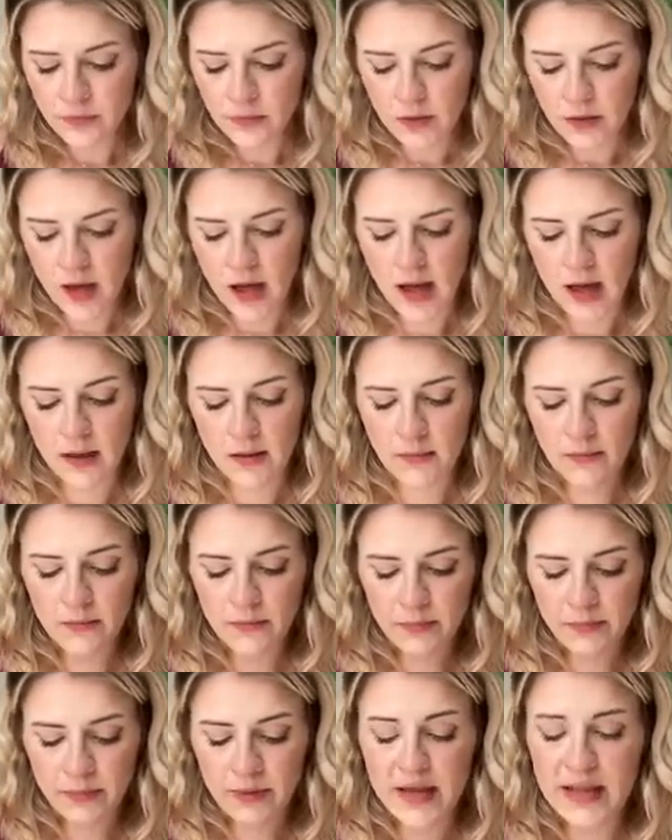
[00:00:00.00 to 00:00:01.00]

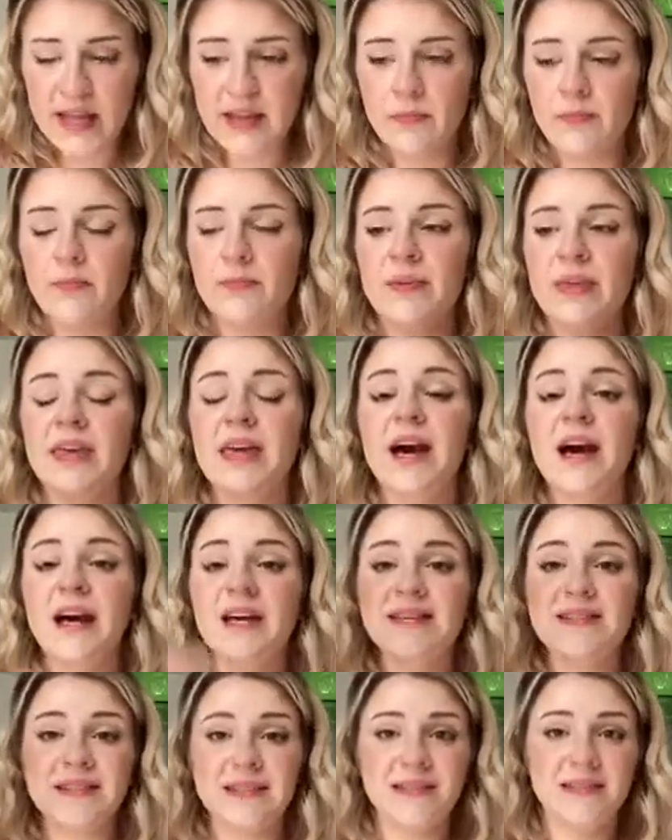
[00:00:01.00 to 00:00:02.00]
But
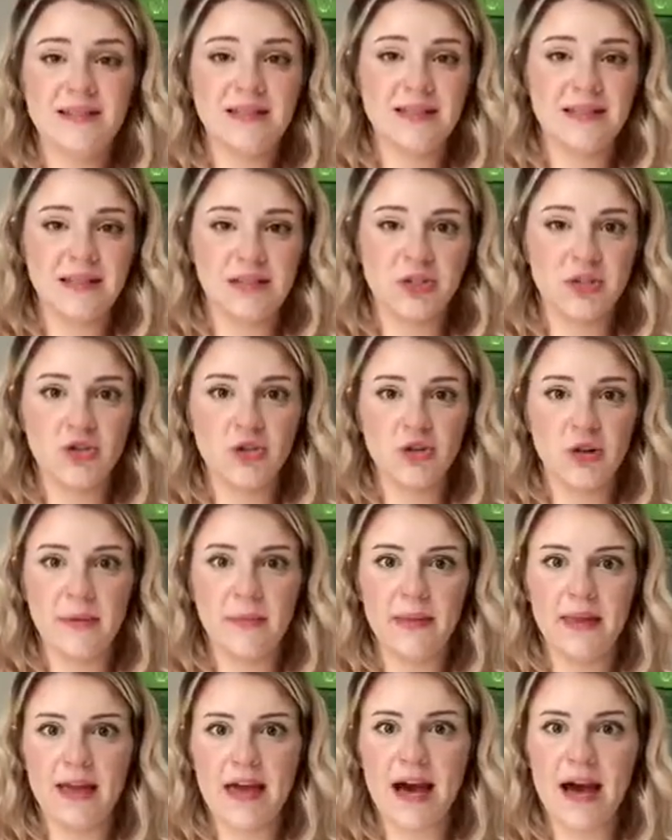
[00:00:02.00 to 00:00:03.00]
because this is an
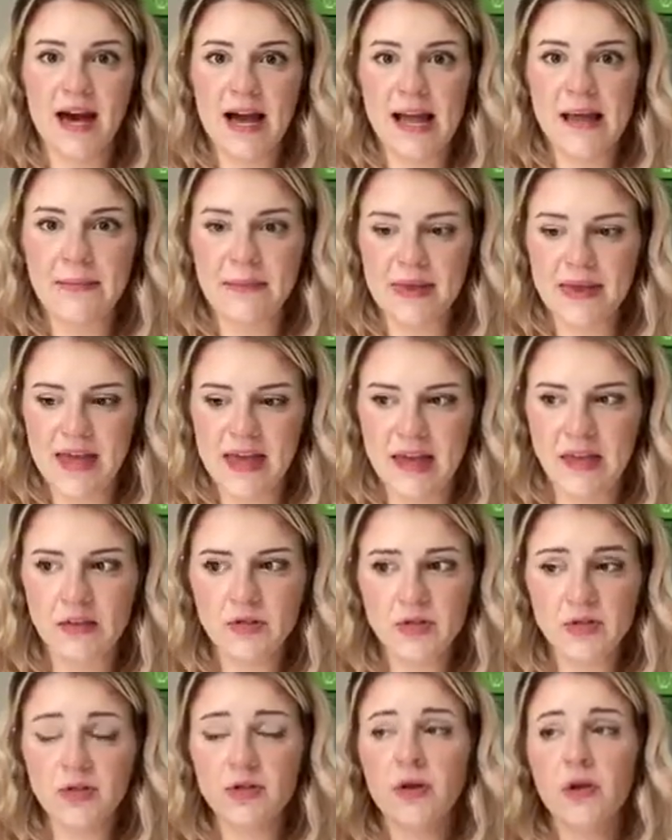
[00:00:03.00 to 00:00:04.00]
extremely high
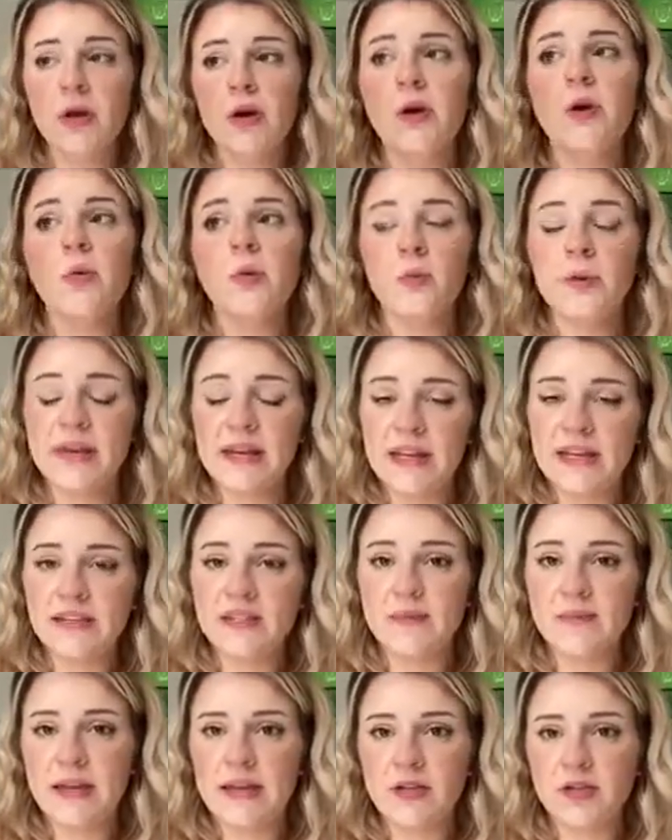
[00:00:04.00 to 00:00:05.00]
pH, we need
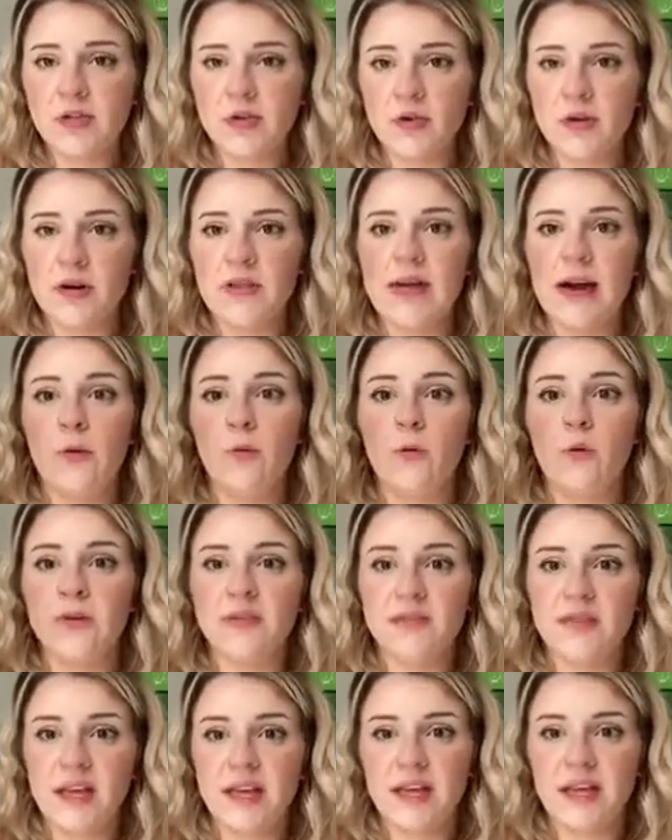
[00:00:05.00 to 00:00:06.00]
to make sure that
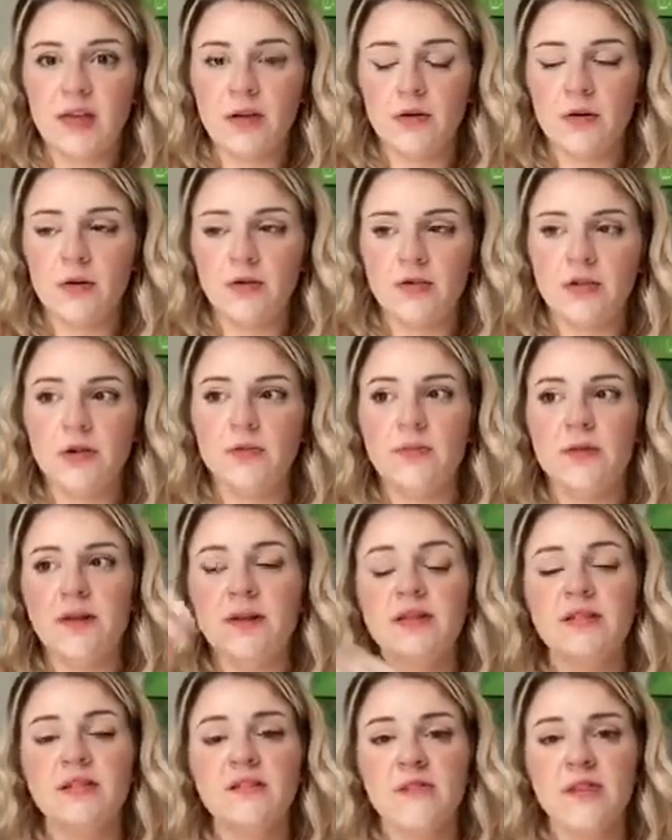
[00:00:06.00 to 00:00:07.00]
once that cuticle is open,
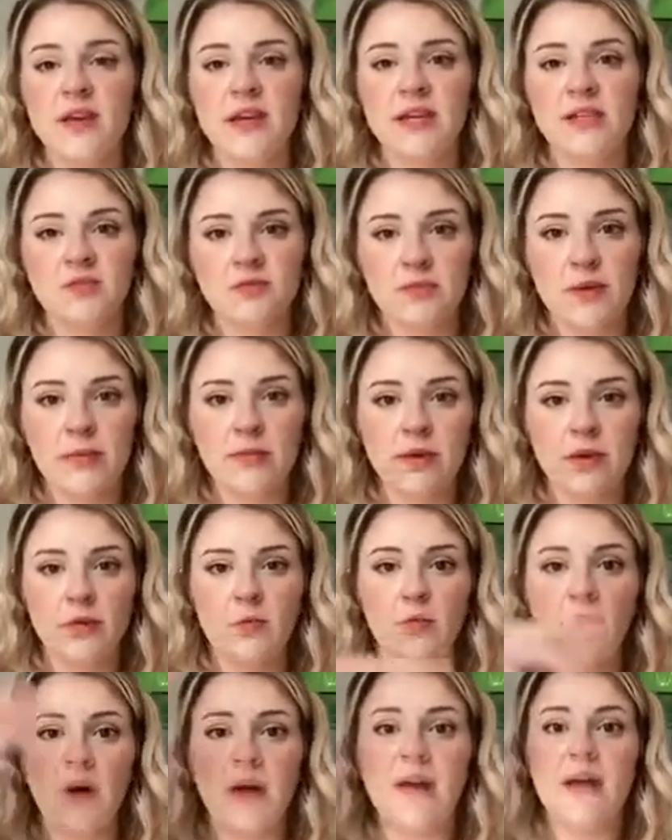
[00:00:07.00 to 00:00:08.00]
because if you guys remember,
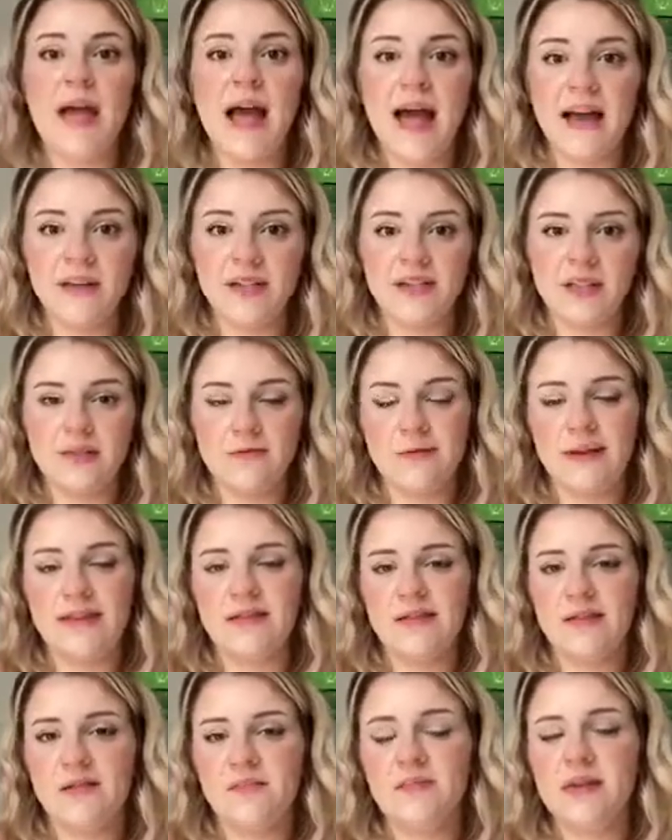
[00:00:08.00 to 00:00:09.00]
what actually
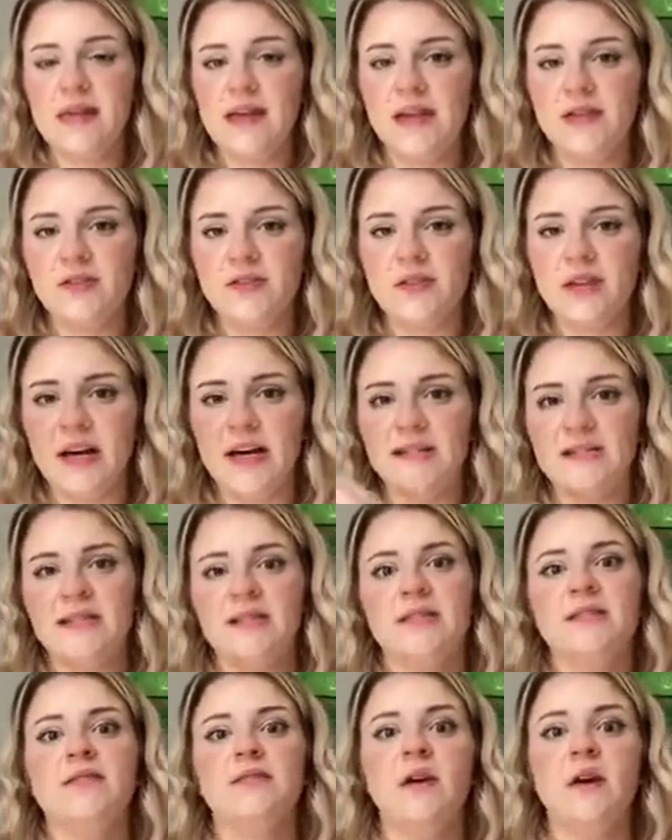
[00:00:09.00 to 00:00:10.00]
raising the pH does is
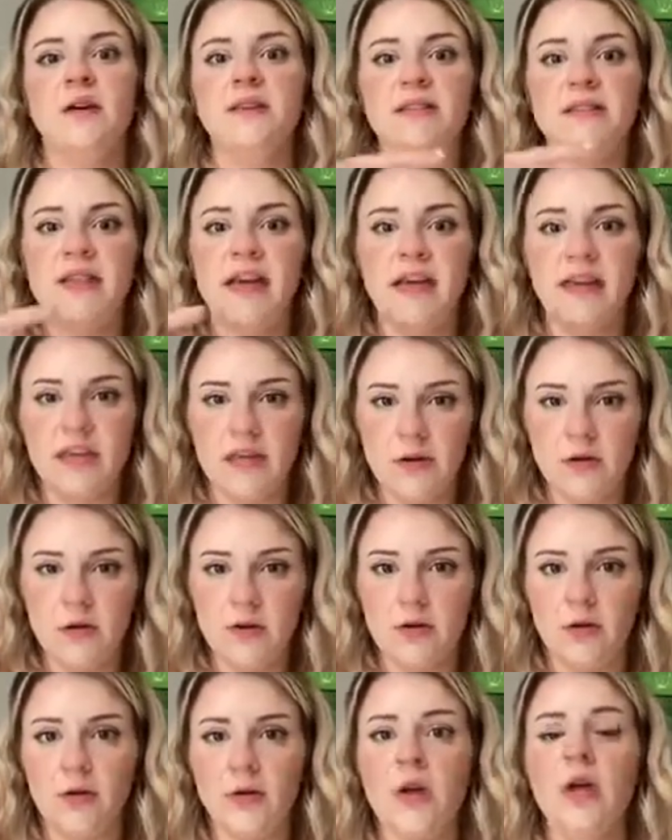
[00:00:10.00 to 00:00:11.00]
it's causing that
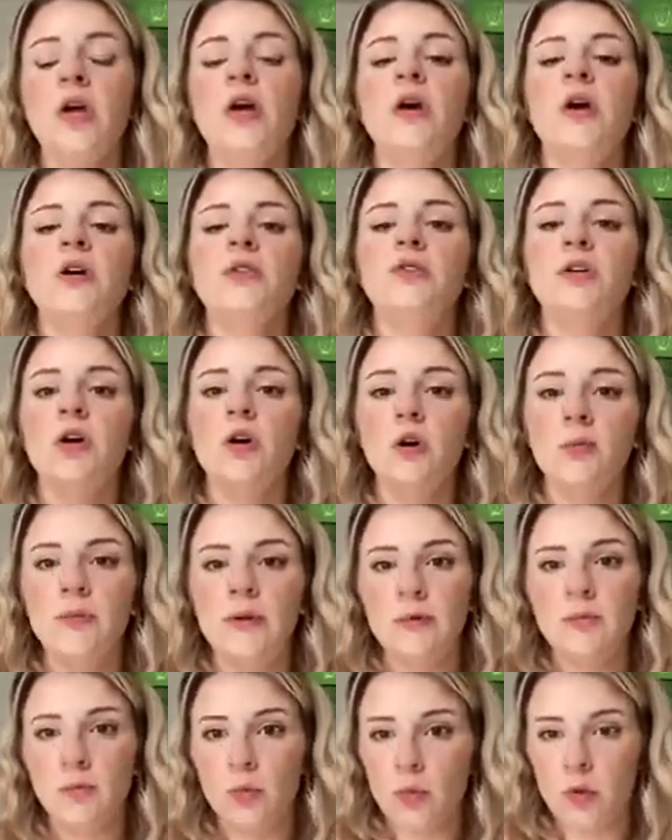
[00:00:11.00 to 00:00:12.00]
cuticle to
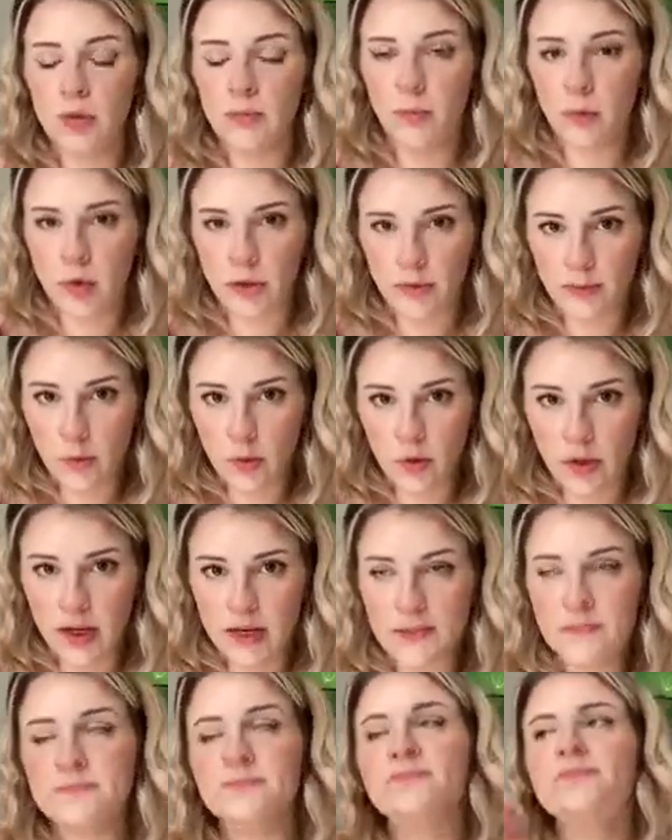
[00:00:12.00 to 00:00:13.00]
open more and more and
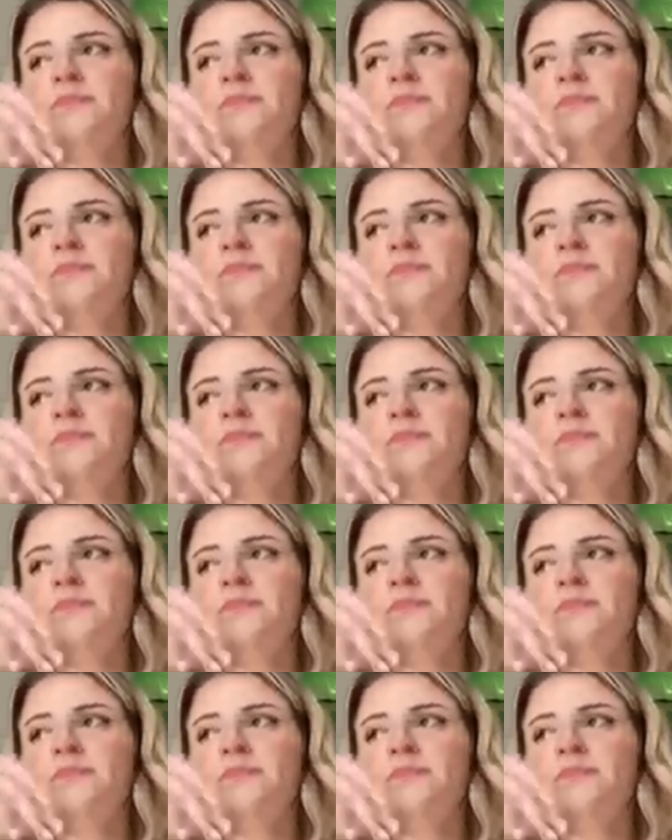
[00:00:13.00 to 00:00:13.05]
more.